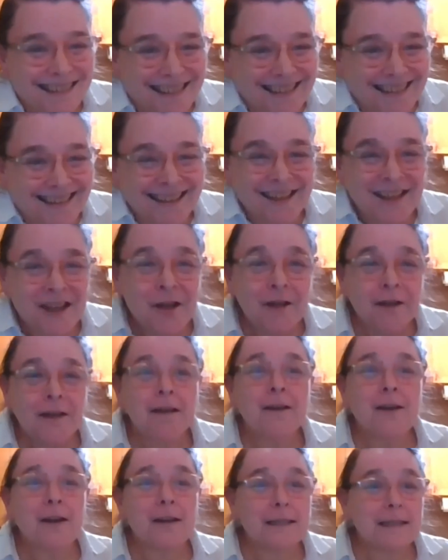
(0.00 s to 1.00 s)

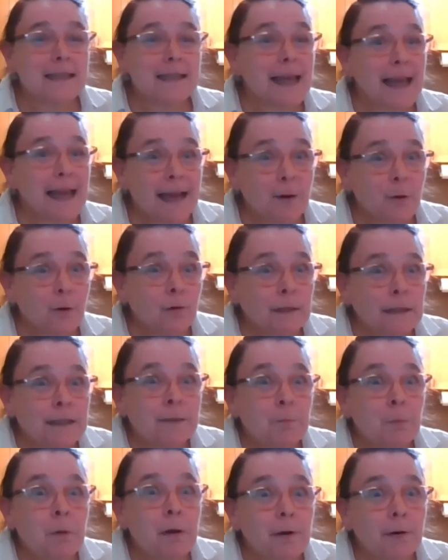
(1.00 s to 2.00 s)
because they had all the
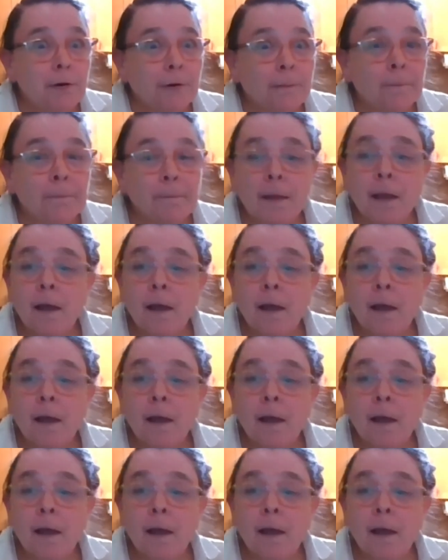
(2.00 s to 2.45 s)
spotter.